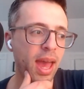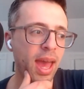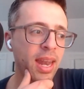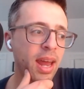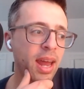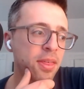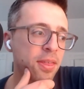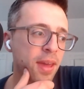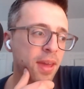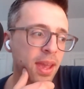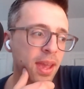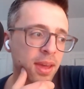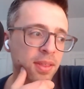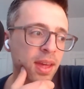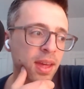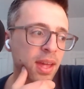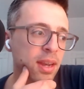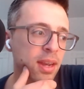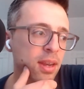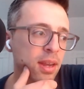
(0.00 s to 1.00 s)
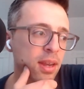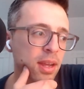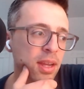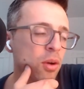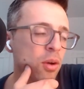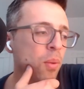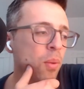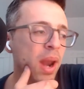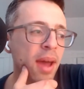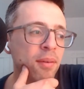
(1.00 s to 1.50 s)
And I think
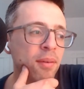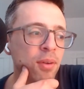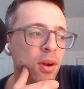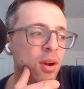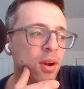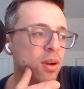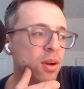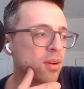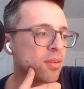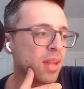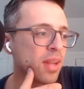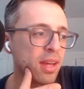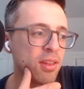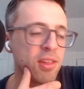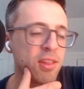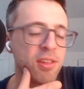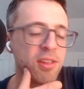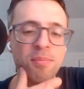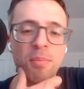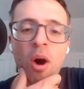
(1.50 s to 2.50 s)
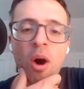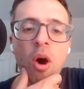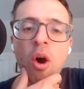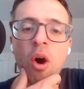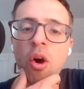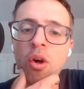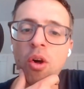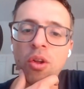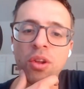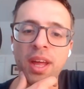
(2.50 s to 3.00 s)
that, you know, whatever like
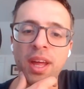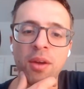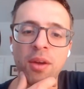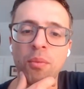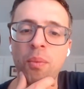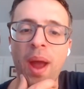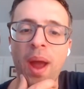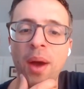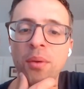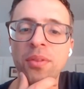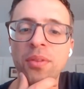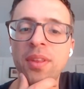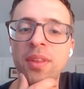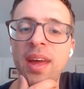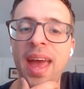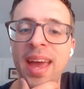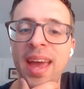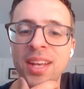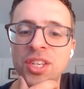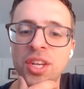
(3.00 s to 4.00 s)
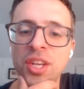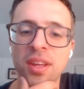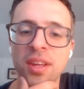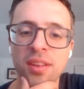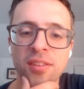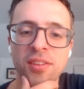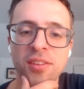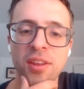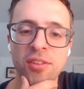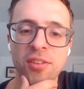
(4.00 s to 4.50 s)
small, like round the
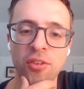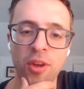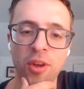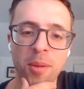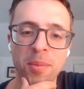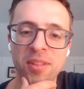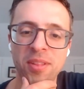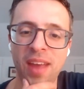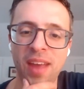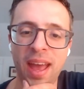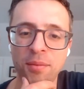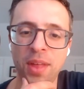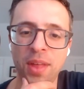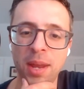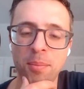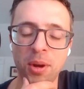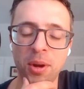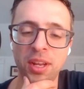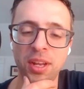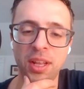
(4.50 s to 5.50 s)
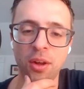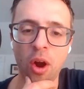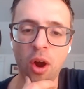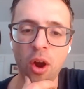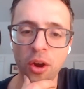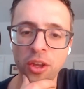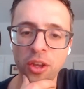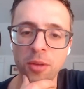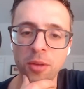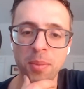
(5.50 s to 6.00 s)
edges disagreements I have with any
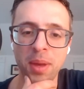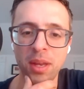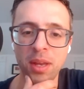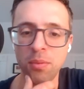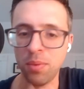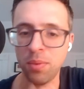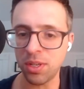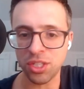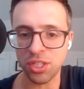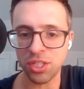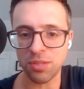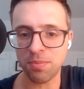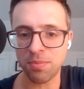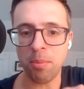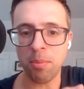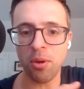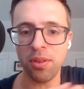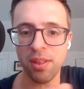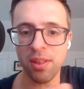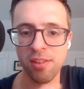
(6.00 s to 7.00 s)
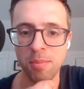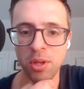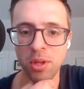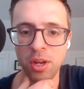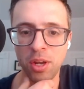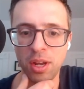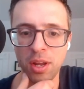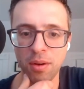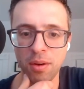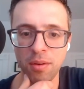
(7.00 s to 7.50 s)
particular argument, which people in
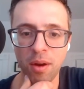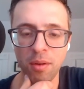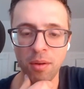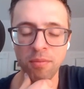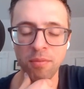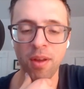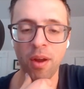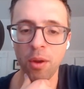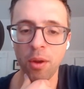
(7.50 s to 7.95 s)
this community are,